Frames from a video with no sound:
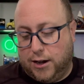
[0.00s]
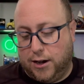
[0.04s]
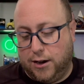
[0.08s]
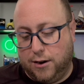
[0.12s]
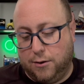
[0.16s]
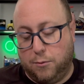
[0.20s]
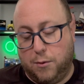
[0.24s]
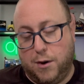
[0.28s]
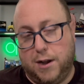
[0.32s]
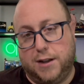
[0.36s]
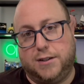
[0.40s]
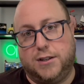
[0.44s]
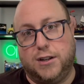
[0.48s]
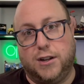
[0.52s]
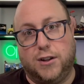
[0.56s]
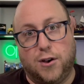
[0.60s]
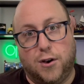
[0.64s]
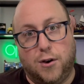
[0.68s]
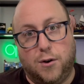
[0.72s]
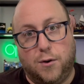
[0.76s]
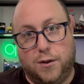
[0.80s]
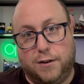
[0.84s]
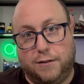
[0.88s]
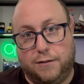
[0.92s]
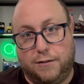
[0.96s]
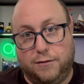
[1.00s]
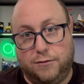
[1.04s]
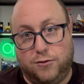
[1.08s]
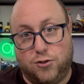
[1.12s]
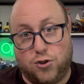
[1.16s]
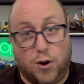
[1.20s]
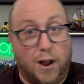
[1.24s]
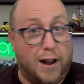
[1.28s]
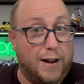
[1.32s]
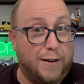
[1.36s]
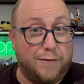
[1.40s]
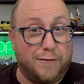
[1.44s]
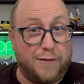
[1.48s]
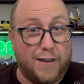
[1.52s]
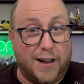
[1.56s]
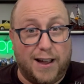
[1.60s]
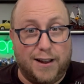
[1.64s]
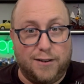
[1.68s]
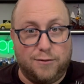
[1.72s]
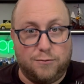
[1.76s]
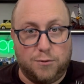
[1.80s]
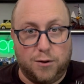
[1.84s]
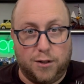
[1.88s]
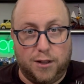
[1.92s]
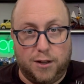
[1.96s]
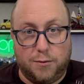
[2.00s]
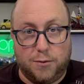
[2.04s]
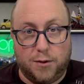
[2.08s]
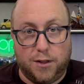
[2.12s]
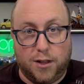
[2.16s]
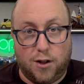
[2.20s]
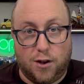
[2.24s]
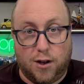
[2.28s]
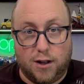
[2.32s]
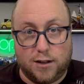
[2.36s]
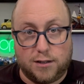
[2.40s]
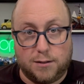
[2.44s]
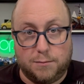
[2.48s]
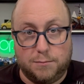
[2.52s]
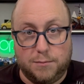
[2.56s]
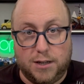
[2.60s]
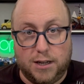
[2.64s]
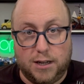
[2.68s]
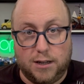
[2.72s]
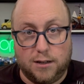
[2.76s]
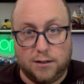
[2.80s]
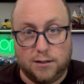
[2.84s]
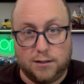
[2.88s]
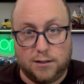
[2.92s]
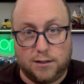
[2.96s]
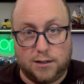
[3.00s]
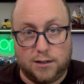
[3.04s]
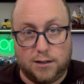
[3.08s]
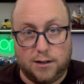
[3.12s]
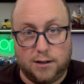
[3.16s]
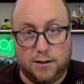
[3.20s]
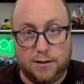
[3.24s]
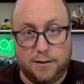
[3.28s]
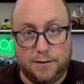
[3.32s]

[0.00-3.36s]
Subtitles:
want to go and try to find really, really awesome deals.